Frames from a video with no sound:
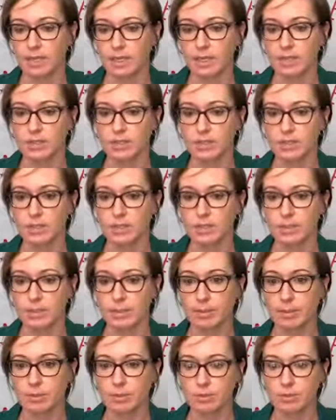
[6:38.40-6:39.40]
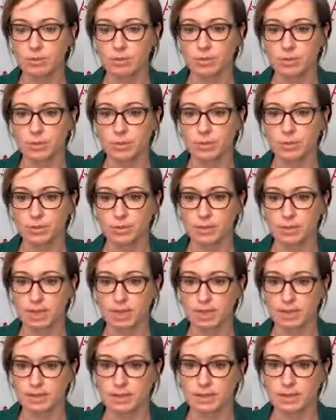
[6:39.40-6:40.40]
So some of those crucial
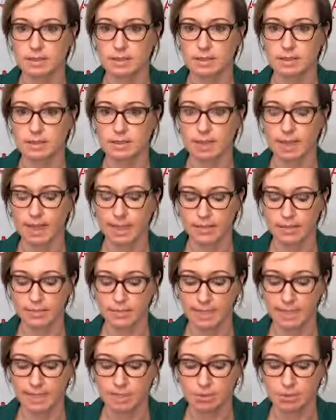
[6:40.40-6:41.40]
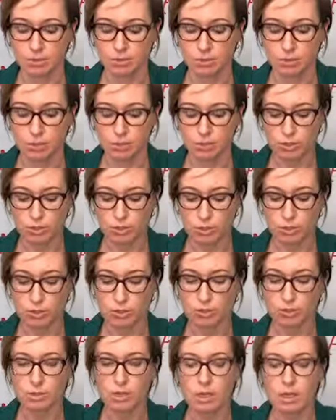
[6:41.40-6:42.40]
things are available to you,
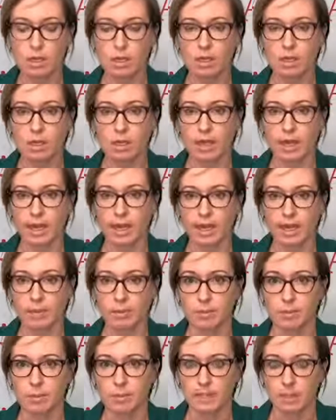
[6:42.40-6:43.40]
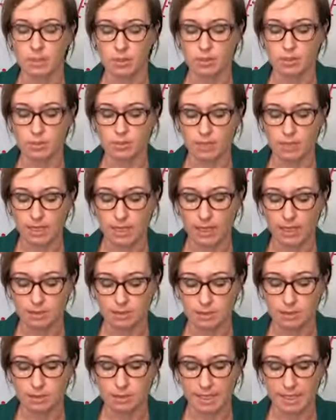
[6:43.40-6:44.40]
because after
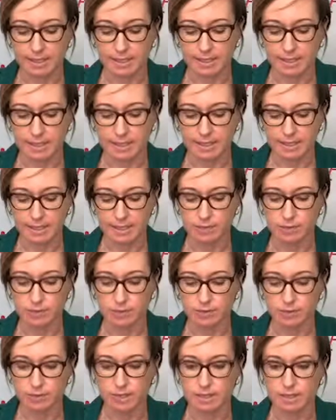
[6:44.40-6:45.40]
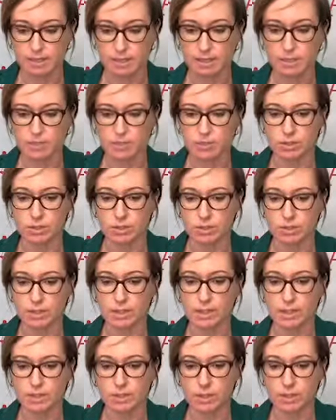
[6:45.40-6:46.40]
the Black Saturday bushfires, there were certainly
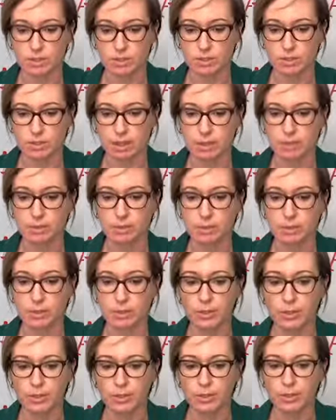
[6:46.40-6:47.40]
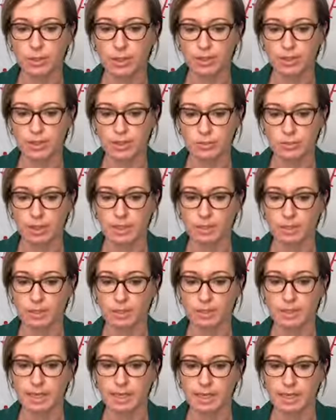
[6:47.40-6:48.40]
lots of people who
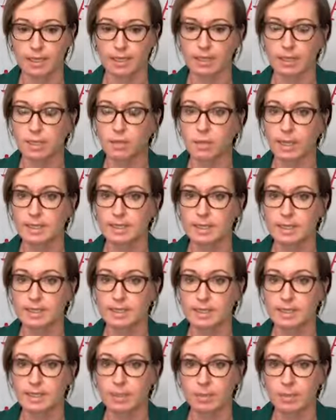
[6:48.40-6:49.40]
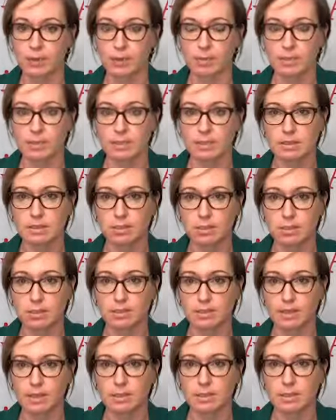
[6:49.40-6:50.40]
struggled getting new identity documents and
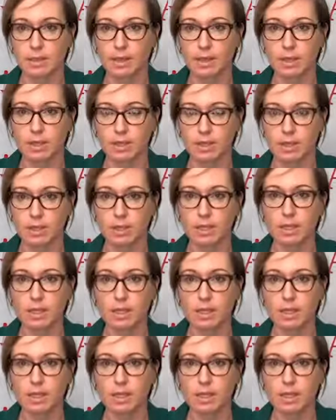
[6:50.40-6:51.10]
proving who they were.